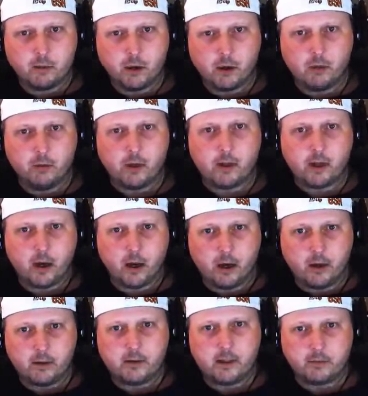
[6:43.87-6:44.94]
with all
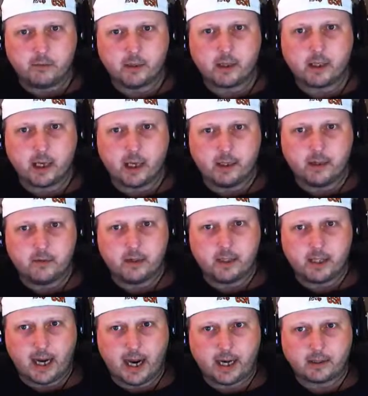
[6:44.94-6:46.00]
different kinds of
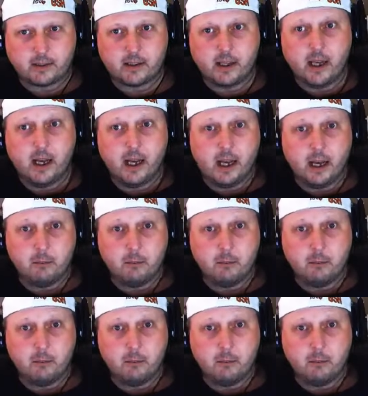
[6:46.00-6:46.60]
attacks and